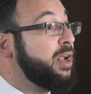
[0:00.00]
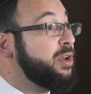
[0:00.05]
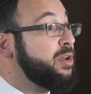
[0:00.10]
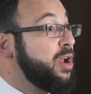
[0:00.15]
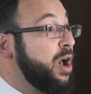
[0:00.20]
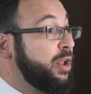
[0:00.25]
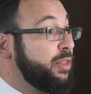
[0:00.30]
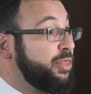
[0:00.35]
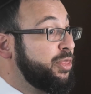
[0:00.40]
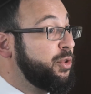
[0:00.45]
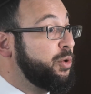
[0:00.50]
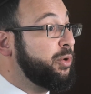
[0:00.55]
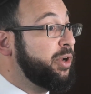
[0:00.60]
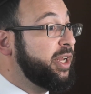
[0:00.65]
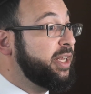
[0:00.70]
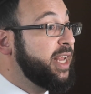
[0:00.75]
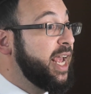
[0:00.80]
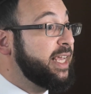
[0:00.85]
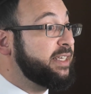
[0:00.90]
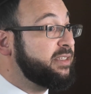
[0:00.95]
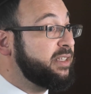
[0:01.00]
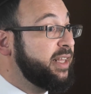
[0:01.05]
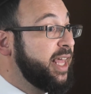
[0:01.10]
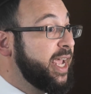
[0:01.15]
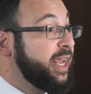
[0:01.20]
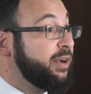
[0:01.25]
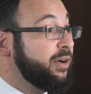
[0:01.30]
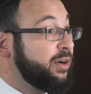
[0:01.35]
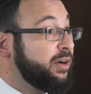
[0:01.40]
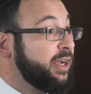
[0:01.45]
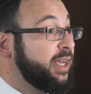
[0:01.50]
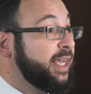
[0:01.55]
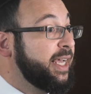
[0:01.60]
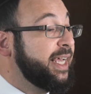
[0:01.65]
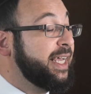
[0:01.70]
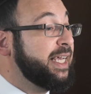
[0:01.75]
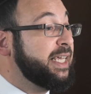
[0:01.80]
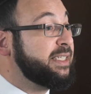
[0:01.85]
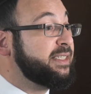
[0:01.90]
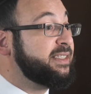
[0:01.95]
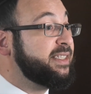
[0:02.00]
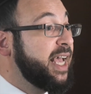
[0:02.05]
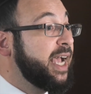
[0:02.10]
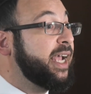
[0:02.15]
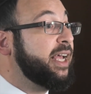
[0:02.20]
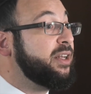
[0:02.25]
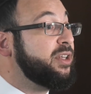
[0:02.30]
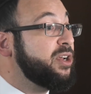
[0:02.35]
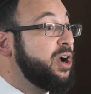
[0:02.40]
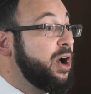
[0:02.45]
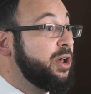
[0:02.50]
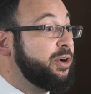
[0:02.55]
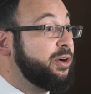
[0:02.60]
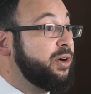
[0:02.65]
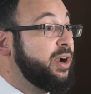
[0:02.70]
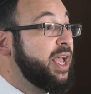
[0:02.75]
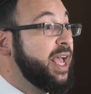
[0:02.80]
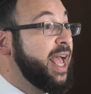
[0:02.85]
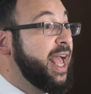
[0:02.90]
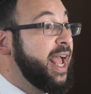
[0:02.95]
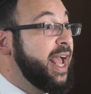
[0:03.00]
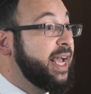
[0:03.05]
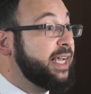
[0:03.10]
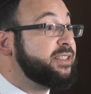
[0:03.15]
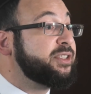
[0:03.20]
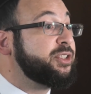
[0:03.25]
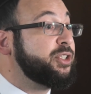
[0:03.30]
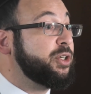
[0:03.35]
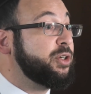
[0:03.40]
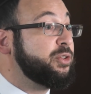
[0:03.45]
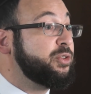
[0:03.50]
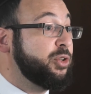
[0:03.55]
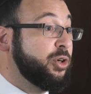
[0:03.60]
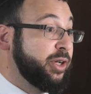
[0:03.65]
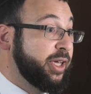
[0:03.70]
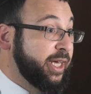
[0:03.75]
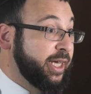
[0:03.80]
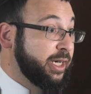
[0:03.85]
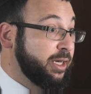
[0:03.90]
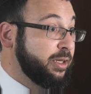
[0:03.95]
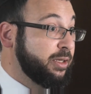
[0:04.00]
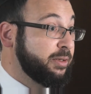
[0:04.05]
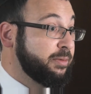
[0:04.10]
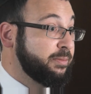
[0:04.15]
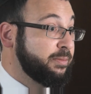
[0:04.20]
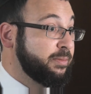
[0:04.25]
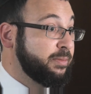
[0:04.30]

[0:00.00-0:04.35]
Not 30 days later, his second daughter, Esther, took ill.